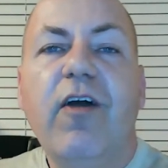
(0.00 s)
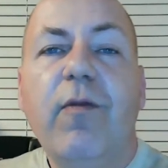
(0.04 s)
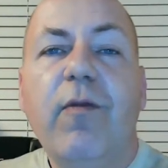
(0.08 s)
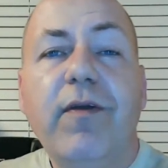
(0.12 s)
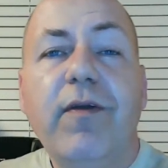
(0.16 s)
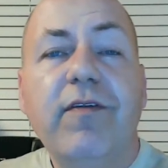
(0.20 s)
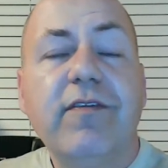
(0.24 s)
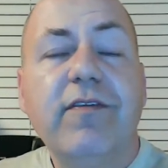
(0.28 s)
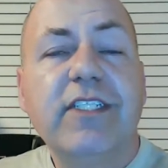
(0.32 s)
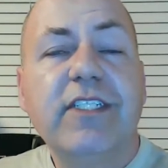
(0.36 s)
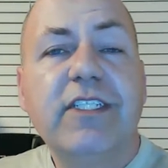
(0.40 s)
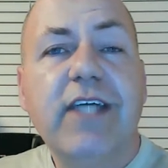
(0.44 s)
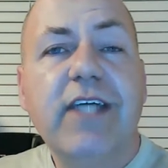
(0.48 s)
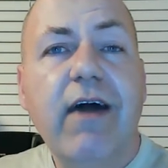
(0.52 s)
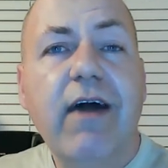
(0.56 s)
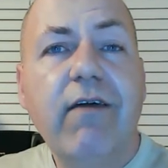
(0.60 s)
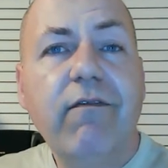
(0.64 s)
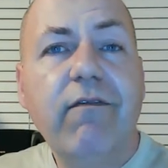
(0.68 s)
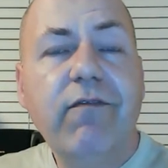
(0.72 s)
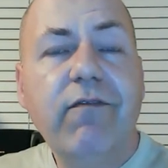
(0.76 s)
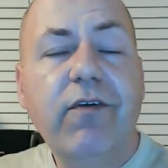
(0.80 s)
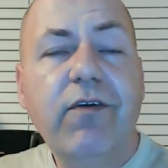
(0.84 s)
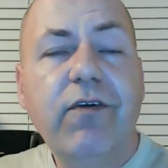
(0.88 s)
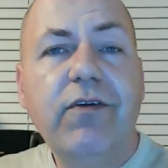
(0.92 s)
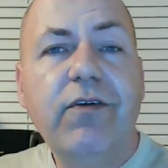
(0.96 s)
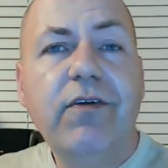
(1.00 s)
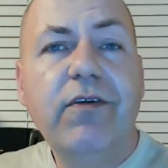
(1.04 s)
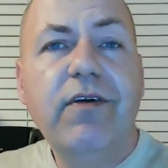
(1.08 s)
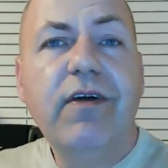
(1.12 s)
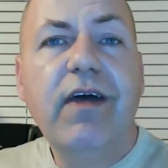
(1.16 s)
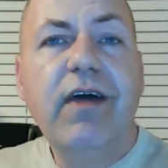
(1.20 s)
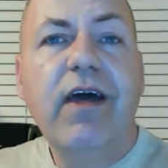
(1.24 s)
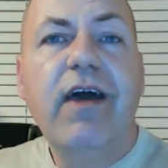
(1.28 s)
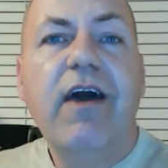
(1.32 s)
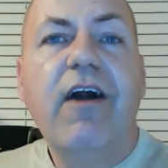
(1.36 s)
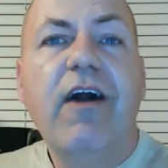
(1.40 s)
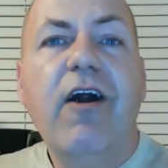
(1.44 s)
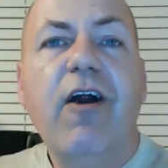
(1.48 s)
I hope it was
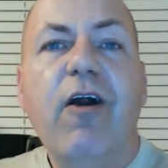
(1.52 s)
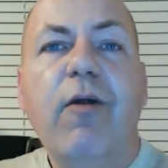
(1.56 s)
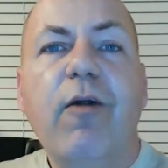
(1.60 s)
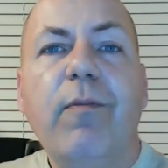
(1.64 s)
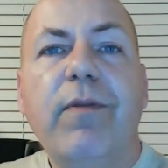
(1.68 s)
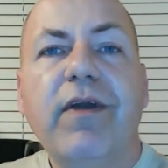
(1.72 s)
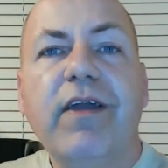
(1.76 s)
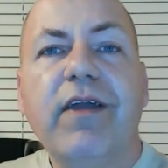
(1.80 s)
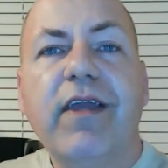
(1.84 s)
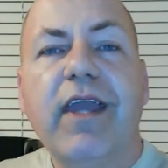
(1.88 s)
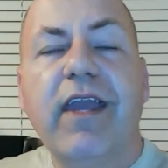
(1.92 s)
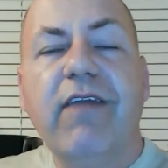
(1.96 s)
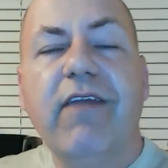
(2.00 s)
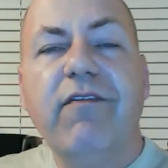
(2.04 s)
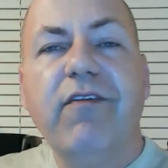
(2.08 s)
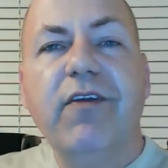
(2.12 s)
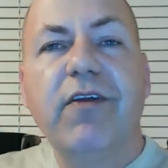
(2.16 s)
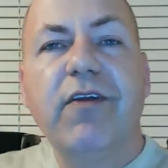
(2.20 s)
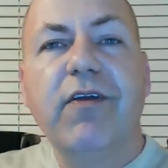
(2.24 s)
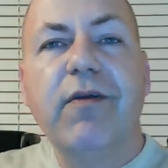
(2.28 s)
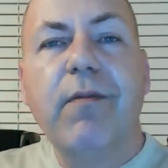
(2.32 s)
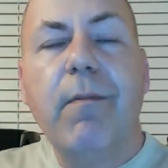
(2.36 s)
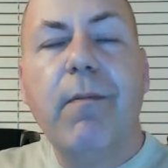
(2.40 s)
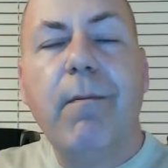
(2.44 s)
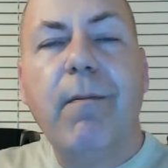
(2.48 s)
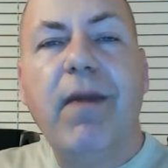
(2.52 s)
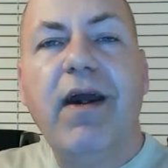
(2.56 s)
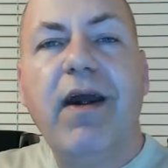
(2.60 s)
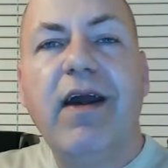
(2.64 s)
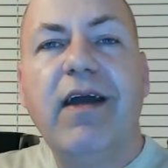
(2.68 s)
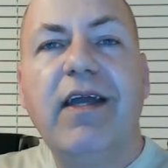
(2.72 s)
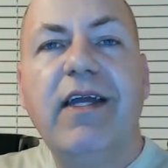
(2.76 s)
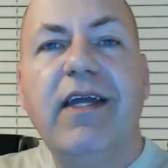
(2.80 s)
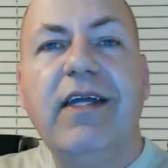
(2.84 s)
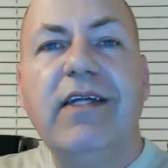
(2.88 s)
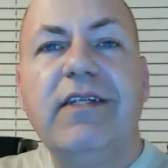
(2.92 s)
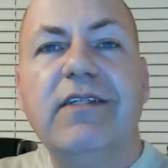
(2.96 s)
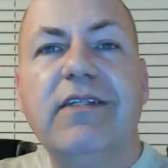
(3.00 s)
helpful. Hope it gave your
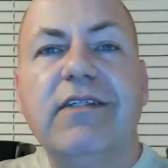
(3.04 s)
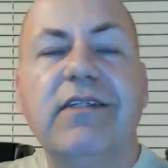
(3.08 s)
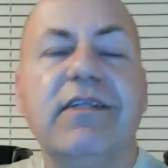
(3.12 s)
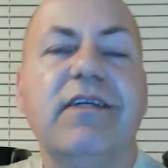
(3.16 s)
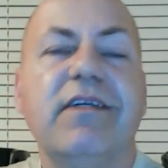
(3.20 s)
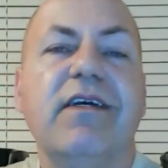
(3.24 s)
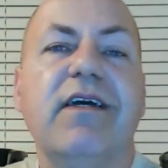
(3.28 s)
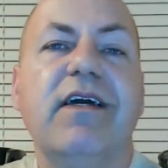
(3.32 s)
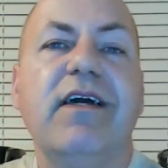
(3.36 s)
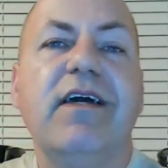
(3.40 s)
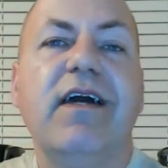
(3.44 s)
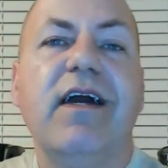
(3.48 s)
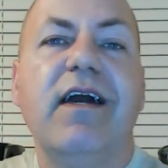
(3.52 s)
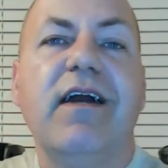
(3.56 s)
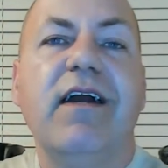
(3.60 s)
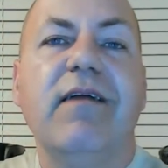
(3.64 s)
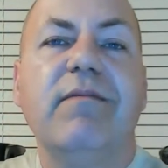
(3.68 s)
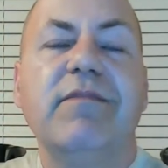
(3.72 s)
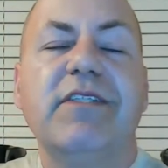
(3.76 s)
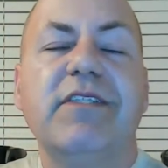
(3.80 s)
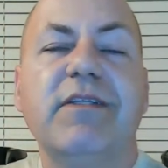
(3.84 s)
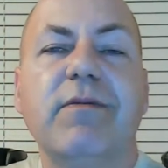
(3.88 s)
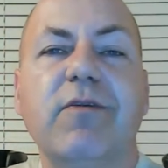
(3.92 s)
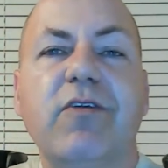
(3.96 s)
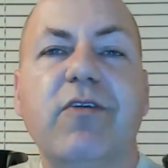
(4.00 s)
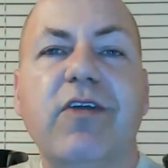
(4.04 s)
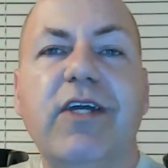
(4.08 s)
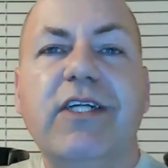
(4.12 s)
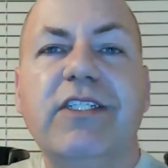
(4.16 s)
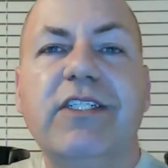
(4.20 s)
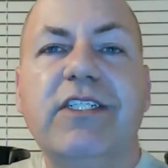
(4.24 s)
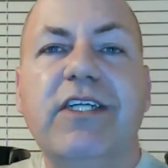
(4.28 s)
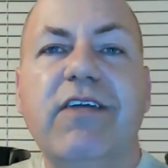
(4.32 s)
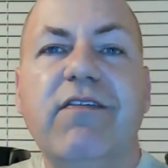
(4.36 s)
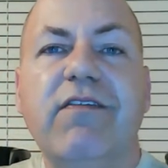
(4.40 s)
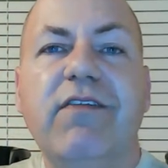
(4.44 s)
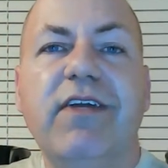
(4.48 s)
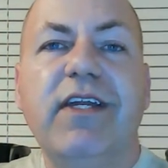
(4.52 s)
mind some
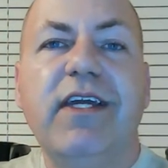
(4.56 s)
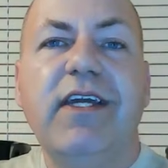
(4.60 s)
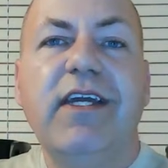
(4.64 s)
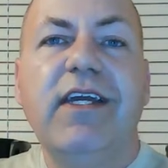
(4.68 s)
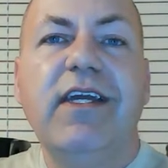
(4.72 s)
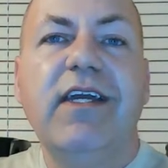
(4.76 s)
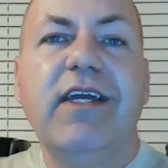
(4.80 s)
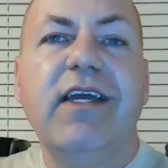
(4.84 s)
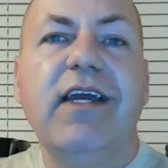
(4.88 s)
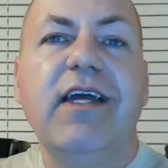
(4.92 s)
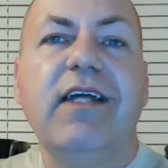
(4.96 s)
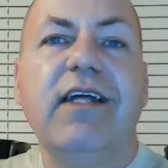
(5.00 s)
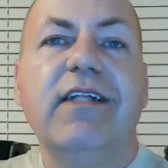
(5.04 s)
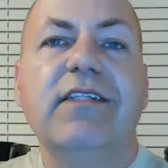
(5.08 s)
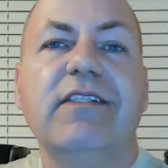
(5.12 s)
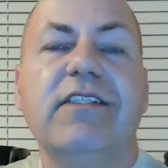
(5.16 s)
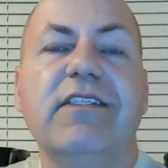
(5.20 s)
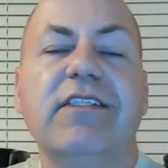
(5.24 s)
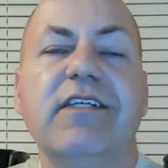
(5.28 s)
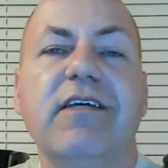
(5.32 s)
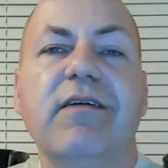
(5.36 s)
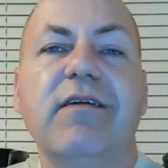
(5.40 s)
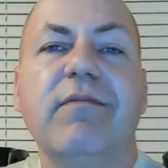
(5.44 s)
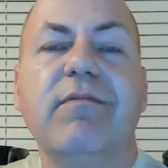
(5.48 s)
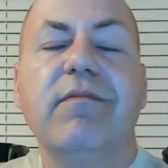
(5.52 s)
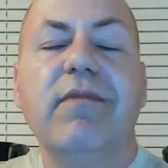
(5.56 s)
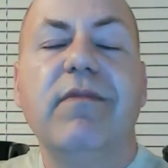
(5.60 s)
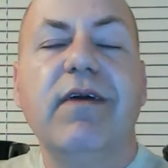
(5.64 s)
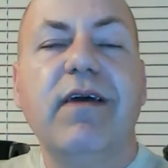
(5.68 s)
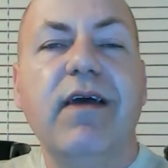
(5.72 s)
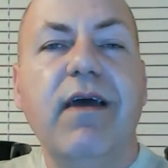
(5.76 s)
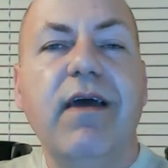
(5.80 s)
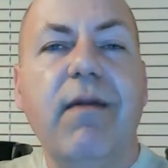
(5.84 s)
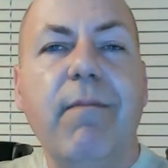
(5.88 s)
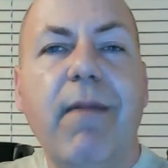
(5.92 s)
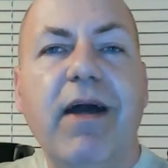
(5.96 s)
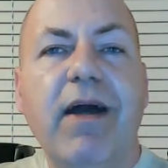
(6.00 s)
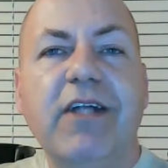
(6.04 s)
creativity and some
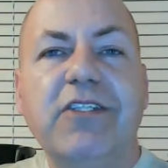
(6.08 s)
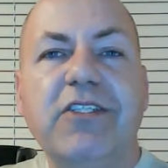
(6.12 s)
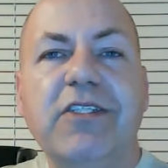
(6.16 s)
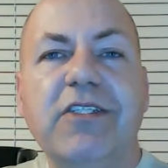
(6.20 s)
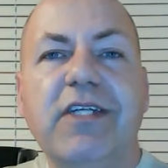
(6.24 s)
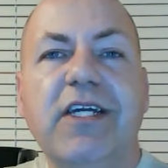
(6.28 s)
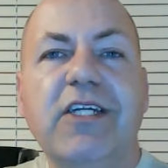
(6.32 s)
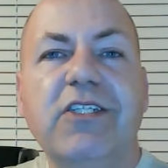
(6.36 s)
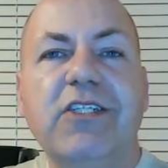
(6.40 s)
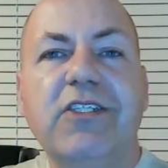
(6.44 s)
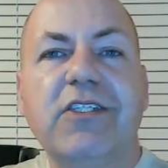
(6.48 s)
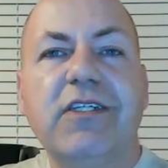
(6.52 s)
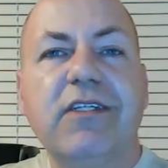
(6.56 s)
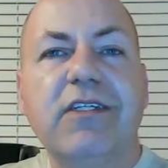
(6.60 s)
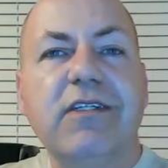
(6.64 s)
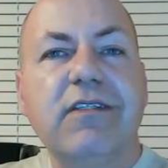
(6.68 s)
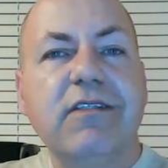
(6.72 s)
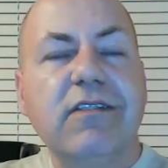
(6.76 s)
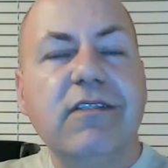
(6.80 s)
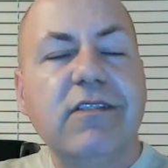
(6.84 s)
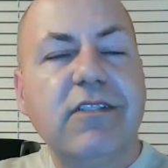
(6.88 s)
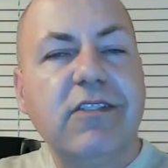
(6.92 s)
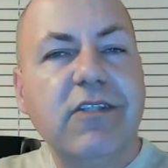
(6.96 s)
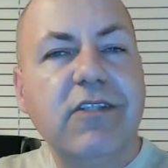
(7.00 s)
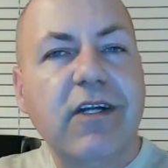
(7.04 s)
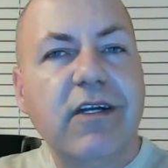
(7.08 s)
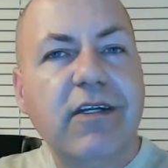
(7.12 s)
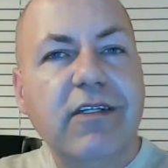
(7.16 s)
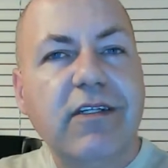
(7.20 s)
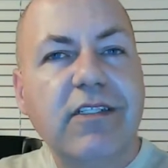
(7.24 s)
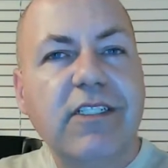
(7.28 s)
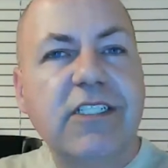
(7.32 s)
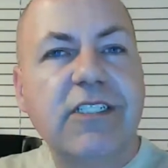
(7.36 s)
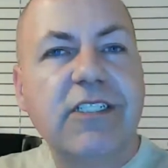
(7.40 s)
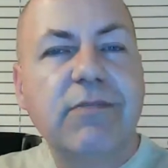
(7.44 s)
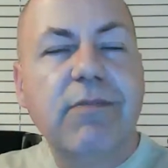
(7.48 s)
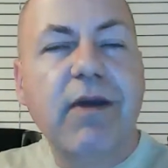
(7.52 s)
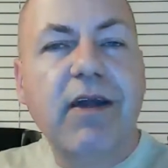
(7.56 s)
imagination started
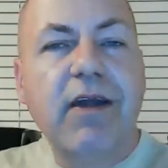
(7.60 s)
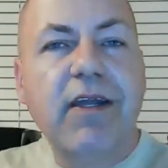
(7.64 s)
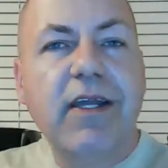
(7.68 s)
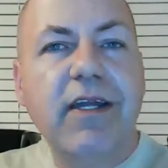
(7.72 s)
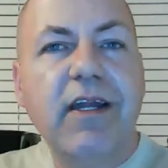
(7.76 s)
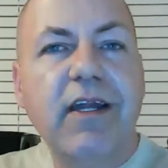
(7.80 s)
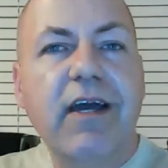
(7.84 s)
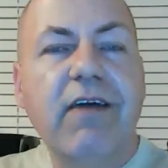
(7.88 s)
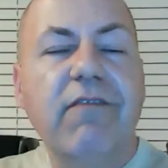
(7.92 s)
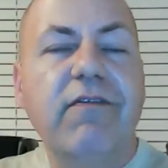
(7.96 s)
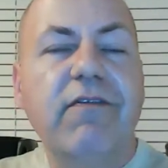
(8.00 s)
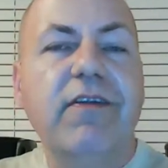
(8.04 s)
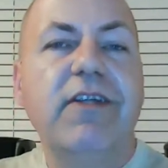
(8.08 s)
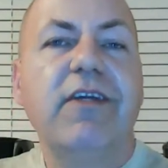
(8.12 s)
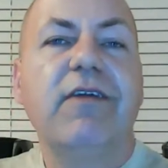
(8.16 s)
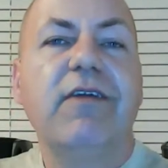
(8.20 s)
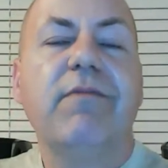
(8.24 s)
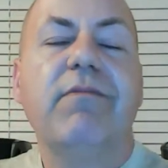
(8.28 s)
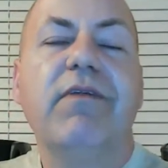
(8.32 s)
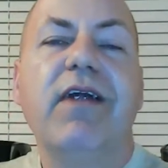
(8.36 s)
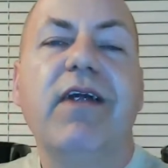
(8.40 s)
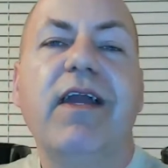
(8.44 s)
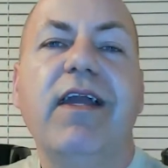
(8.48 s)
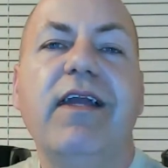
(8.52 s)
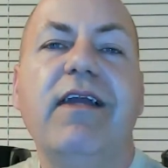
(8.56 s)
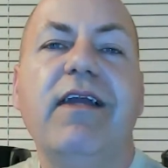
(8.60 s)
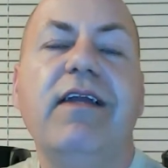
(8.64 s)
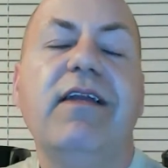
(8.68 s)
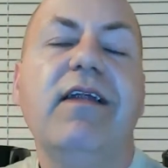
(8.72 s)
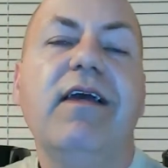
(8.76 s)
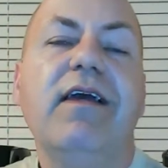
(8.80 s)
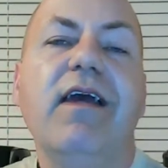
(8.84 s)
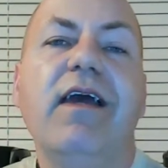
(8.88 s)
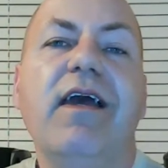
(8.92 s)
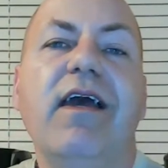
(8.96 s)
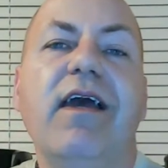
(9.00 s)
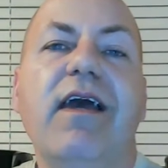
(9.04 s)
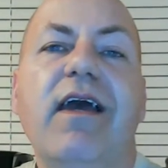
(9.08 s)
sparking off in your brain,
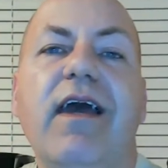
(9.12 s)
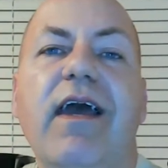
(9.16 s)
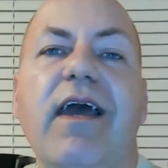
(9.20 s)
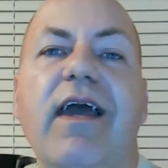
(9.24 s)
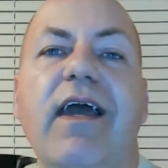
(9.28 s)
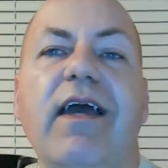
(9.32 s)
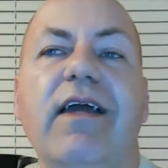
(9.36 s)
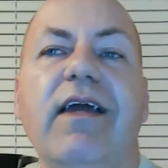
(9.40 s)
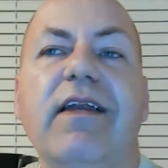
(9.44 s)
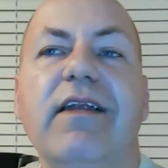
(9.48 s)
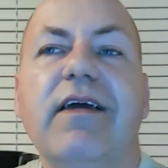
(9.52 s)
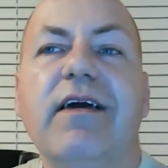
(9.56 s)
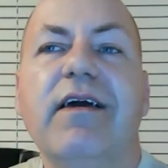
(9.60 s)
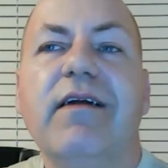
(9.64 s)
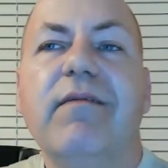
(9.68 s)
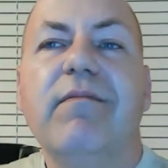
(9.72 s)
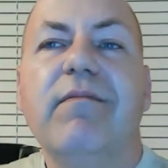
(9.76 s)
and